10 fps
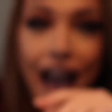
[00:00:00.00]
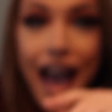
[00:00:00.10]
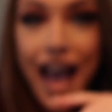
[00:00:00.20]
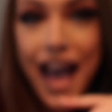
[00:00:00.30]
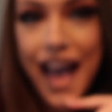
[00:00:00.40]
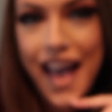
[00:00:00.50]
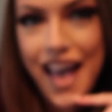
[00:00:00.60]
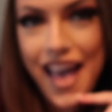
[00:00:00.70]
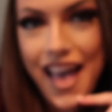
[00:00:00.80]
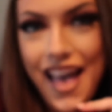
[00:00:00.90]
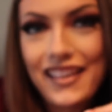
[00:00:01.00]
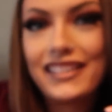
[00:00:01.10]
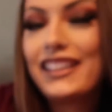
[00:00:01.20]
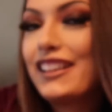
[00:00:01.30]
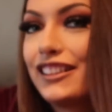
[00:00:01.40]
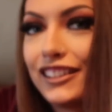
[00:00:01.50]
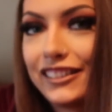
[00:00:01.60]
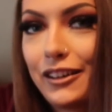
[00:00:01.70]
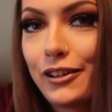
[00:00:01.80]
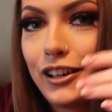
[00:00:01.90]
Ah,
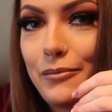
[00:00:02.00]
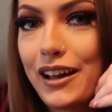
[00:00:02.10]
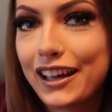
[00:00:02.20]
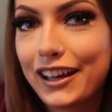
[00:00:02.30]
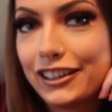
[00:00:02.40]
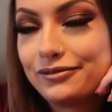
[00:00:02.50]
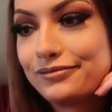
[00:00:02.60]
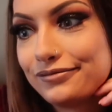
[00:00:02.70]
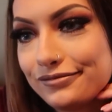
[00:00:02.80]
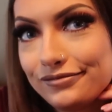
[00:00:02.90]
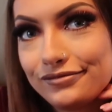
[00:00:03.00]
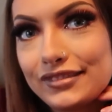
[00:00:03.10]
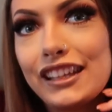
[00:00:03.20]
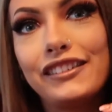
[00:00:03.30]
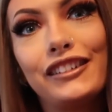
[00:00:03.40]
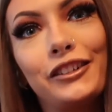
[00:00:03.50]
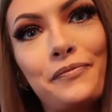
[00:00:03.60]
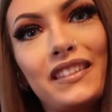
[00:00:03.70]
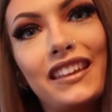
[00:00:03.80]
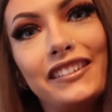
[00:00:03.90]
looks like we're going in my car. So,
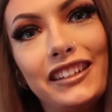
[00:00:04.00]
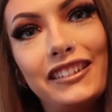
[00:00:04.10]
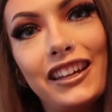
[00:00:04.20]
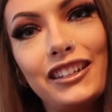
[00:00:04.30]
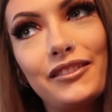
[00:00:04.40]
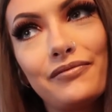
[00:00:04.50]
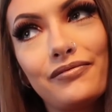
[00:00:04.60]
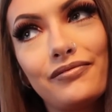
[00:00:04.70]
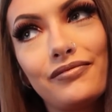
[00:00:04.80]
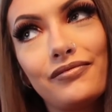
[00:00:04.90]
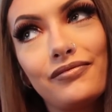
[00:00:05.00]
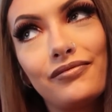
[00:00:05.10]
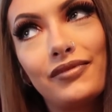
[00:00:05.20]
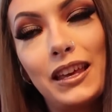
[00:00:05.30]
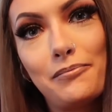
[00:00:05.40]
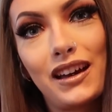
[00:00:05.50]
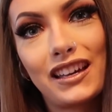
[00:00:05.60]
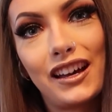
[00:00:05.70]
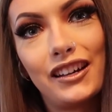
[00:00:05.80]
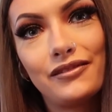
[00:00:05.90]
seaside, in my
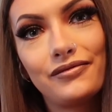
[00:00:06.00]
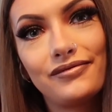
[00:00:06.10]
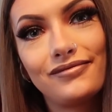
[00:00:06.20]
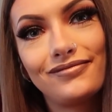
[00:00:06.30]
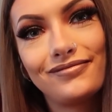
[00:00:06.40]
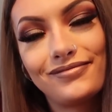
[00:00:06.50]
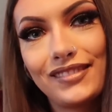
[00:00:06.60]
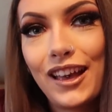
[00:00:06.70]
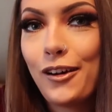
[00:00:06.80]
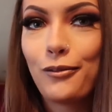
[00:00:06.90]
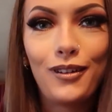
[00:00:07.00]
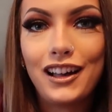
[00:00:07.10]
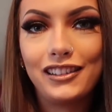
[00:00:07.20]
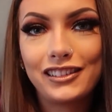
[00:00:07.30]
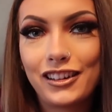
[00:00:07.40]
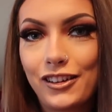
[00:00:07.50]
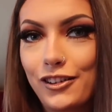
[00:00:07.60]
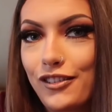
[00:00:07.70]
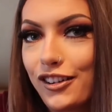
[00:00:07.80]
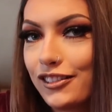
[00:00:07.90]
car. What else can go
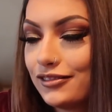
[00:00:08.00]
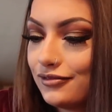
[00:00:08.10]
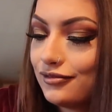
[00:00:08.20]
wrong?